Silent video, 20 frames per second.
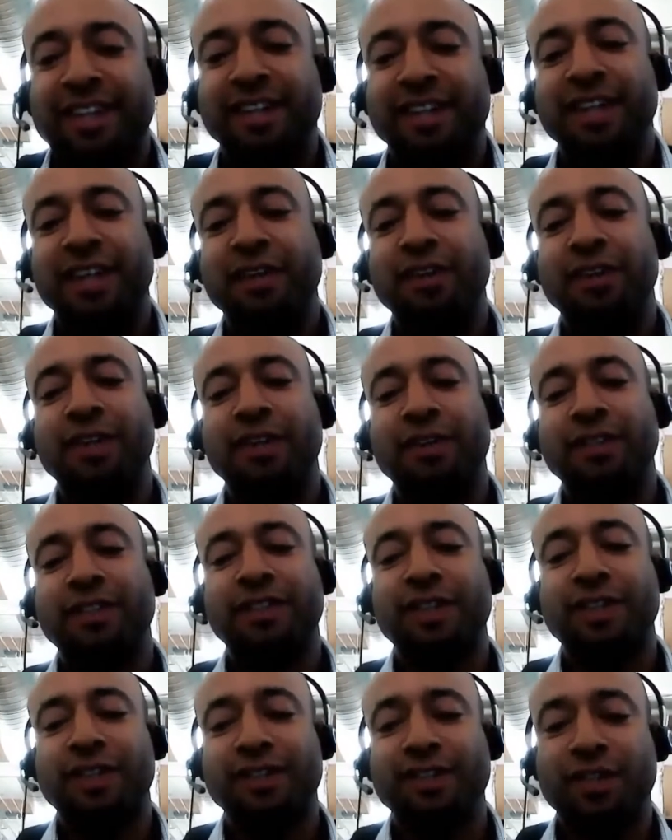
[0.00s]
There are
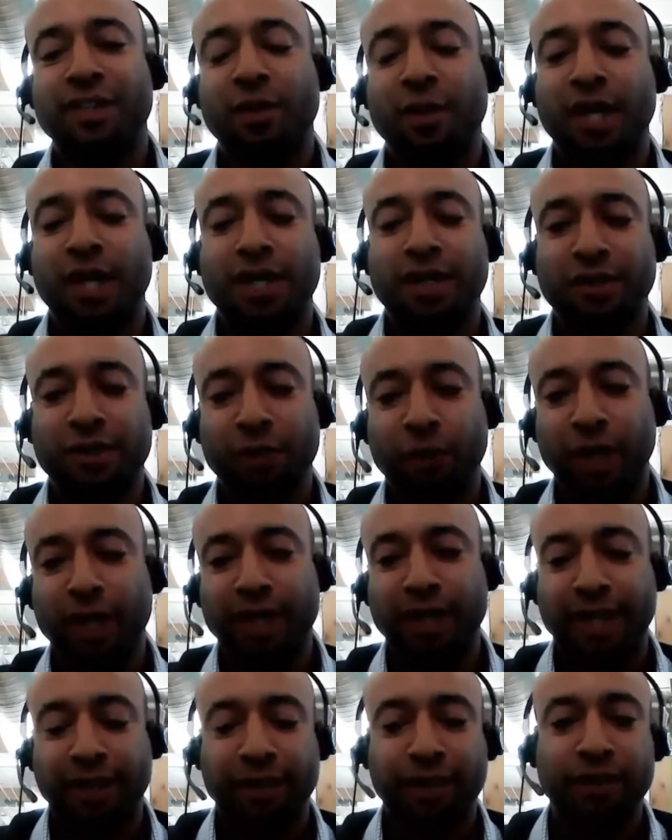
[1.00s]
certain situations
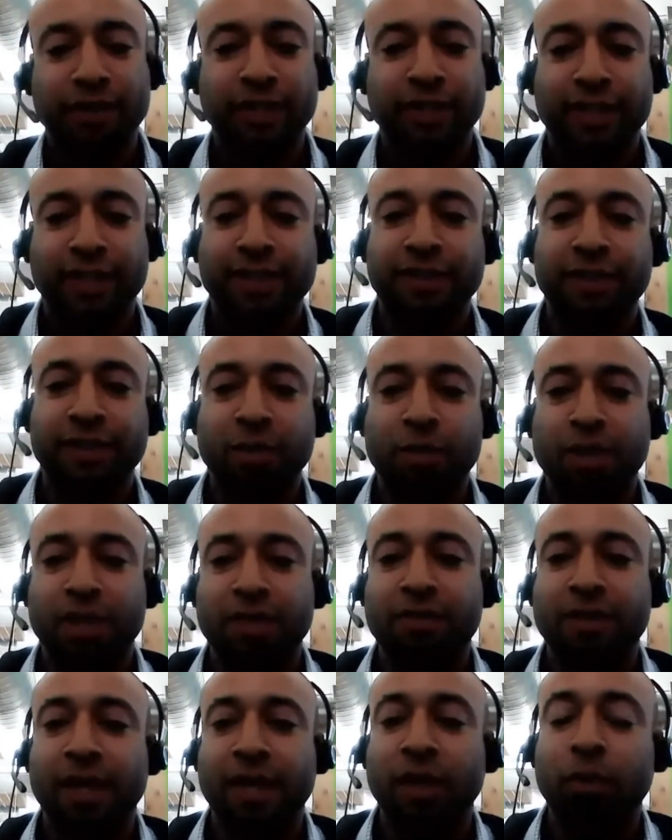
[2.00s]
where that context is going to be
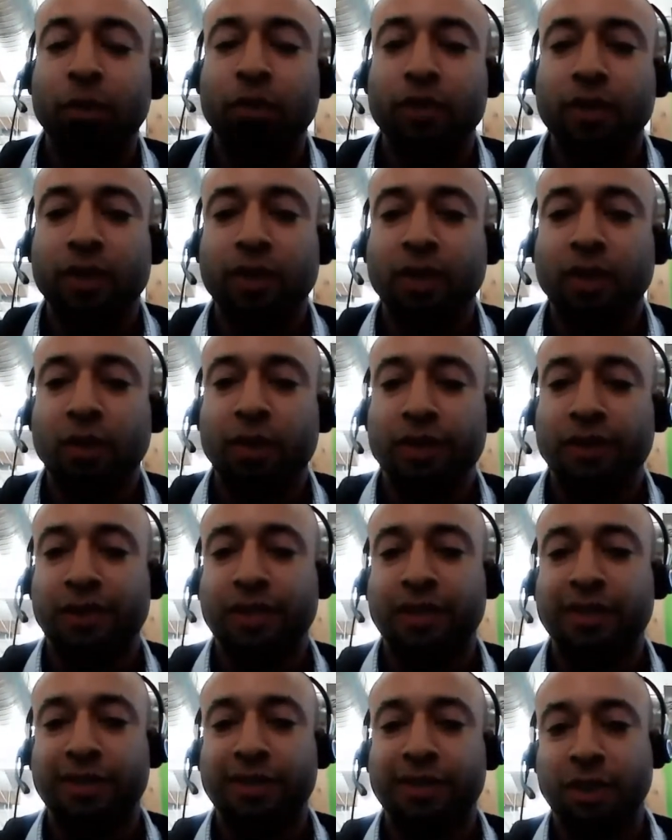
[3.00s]
available to you and
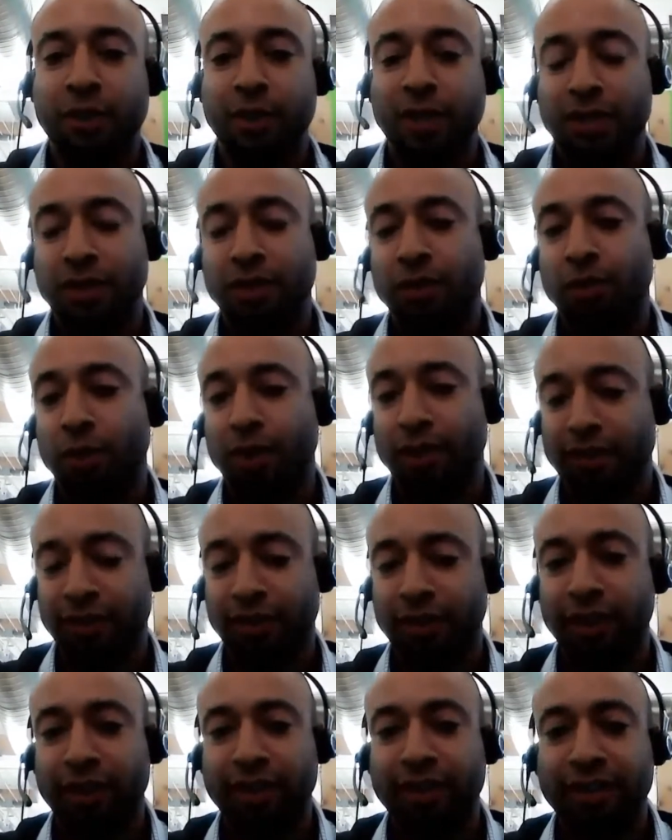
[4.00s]
certain situations where it's
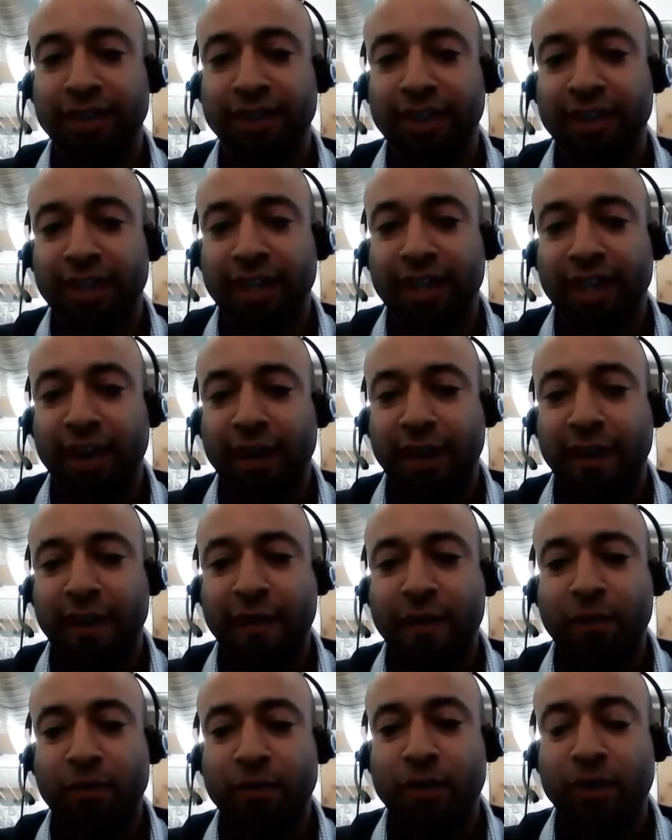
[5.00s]
not.
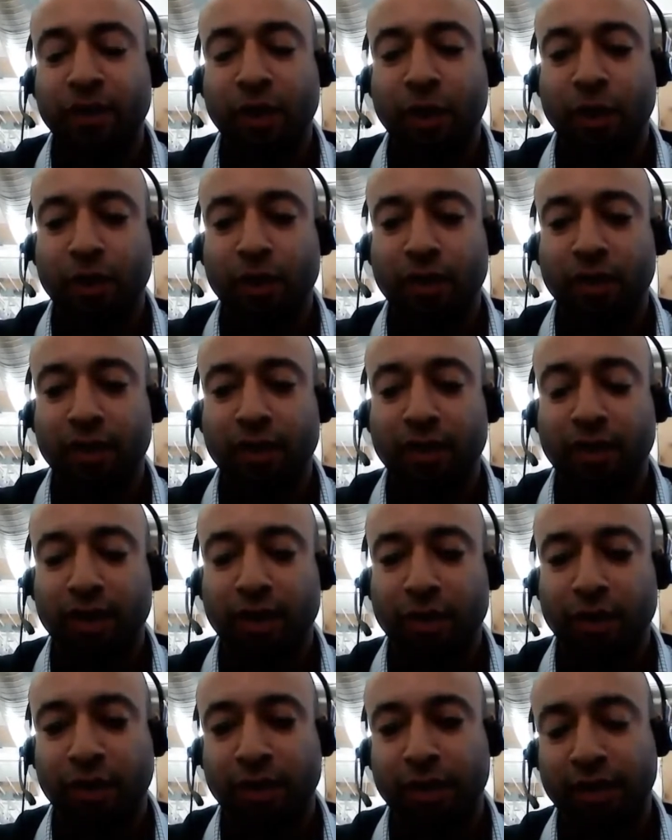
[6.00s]
So
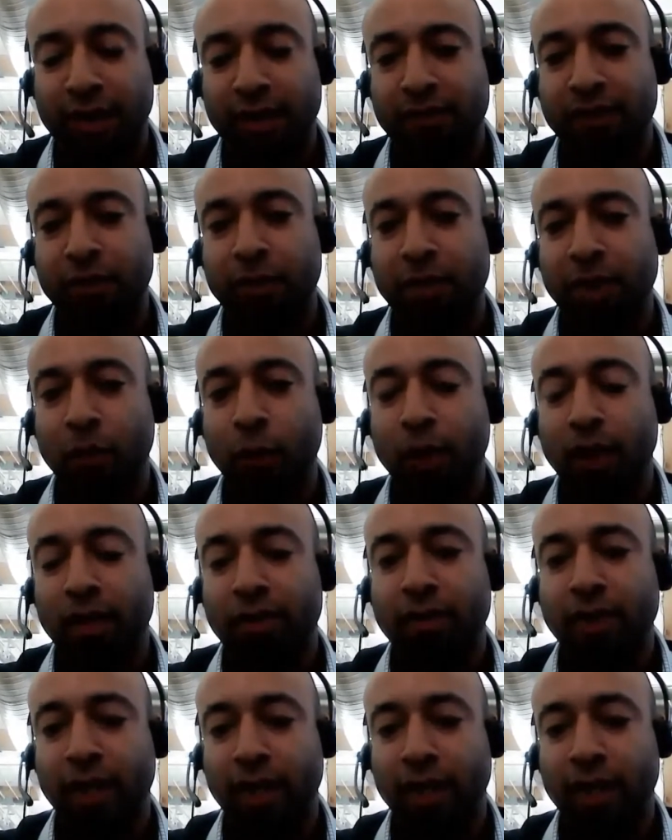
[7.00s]
you certainly have to be aware
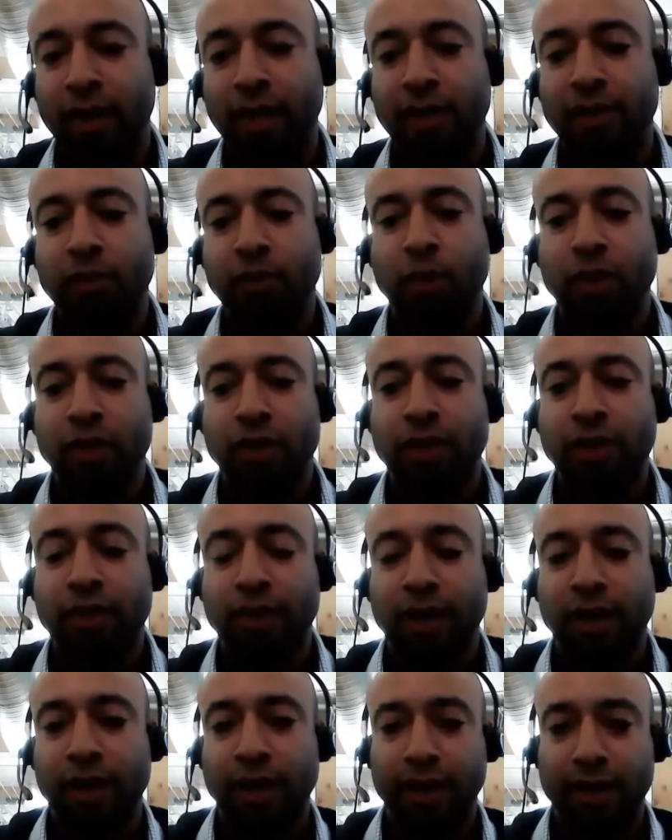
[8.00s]
of that. And that's when you start
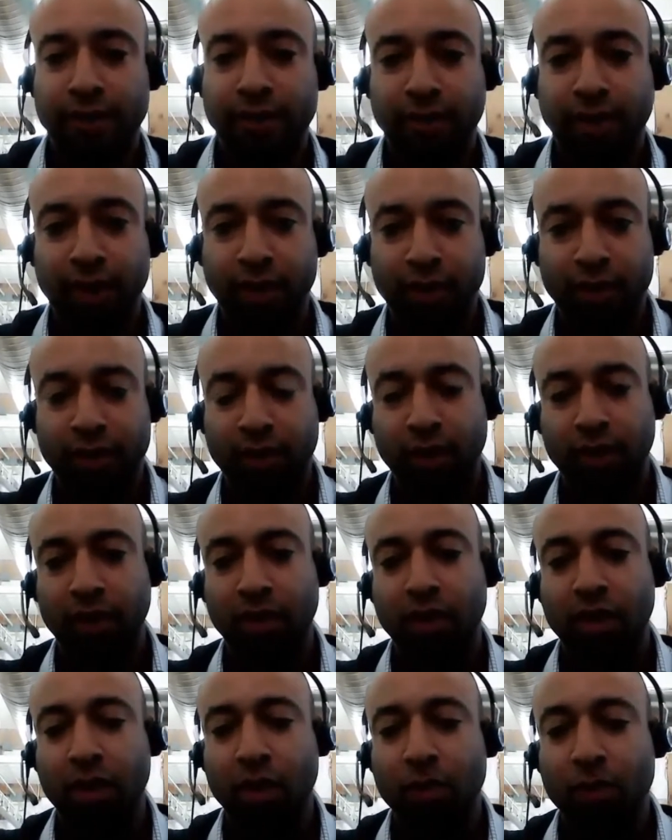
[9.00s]
getting into things
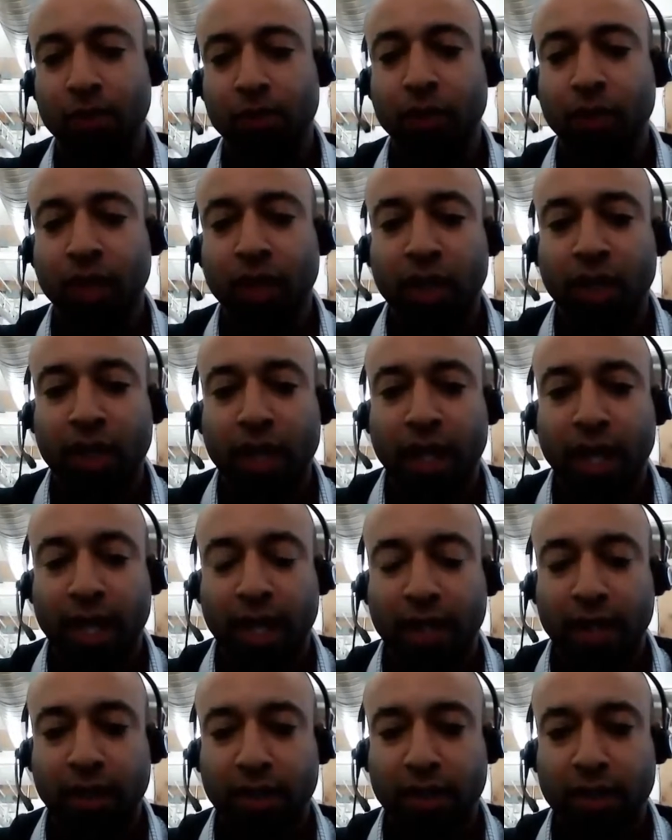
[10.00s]
like
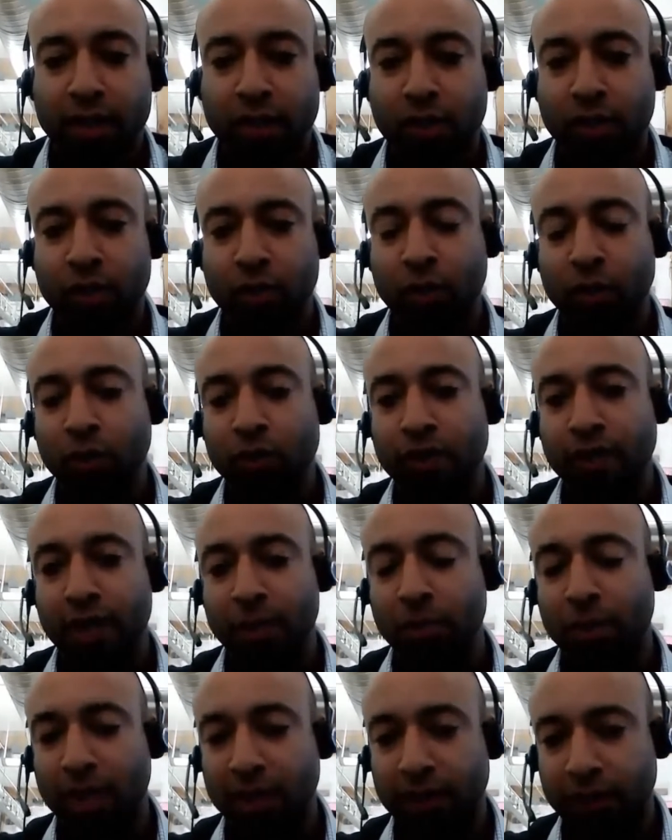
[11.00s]
adding additional, say,
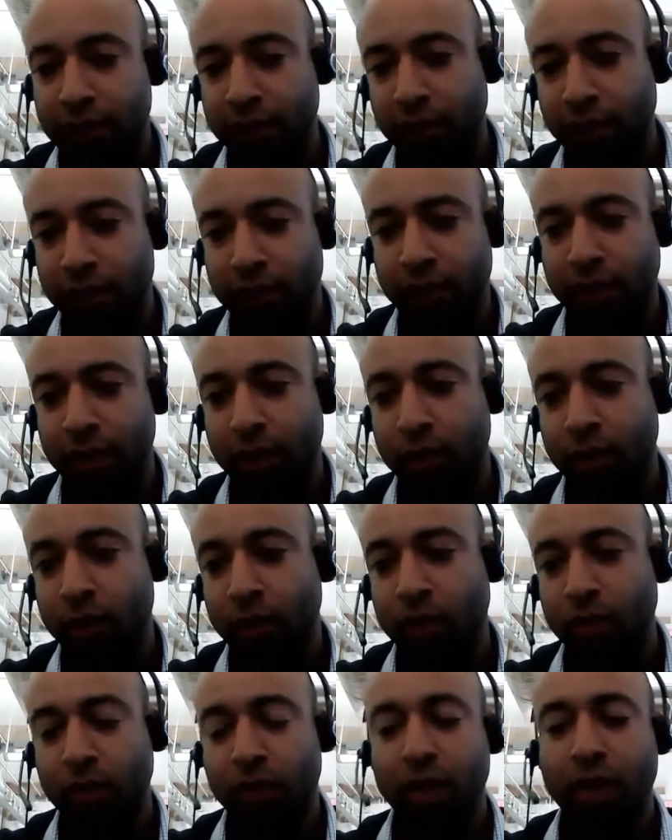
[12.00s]
buttons to the
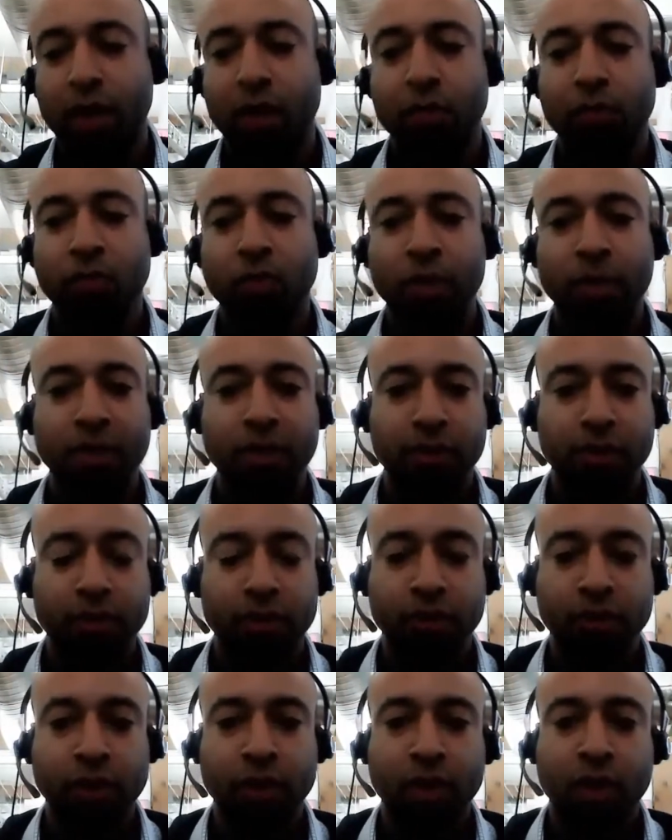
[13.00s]
Sitecore
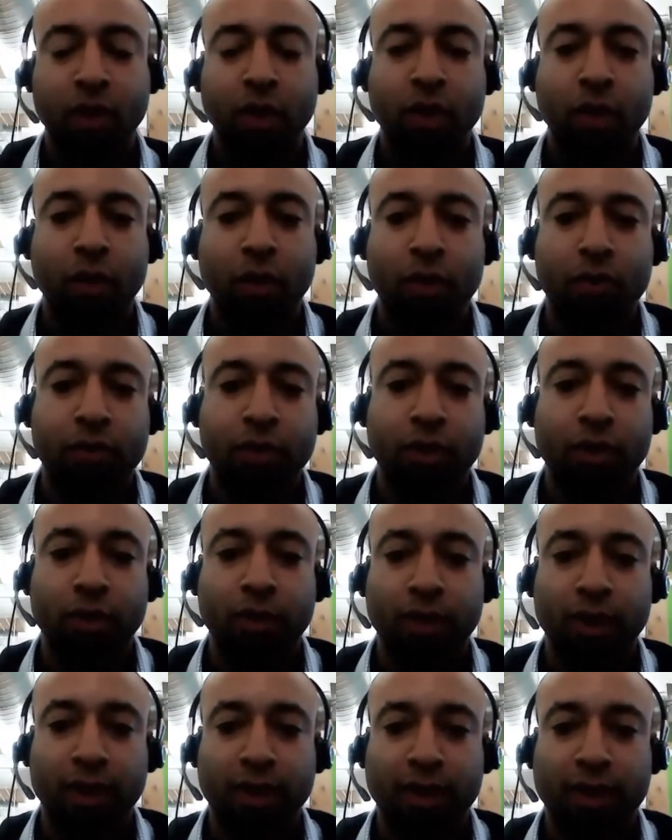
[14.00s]
ribbons, or if you're
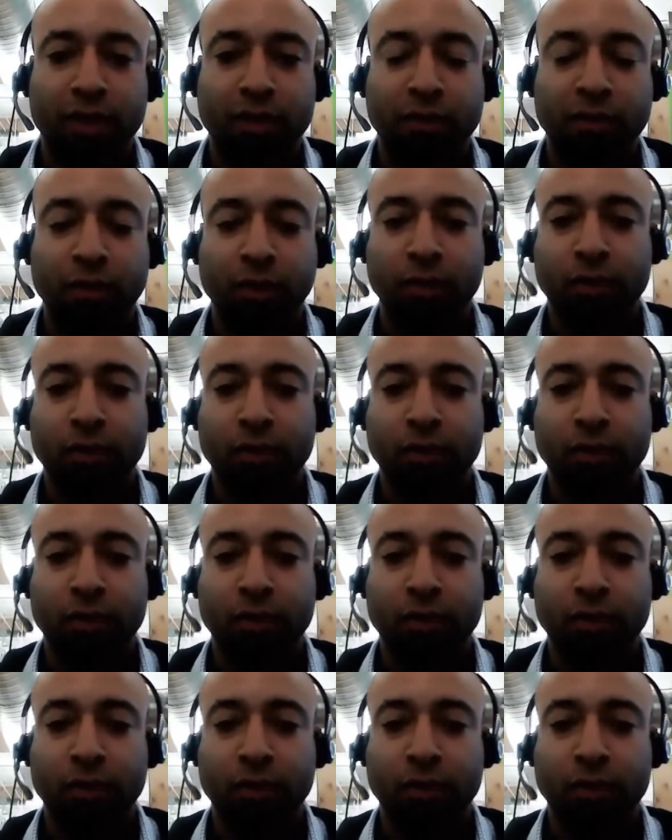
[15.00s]
doing kind of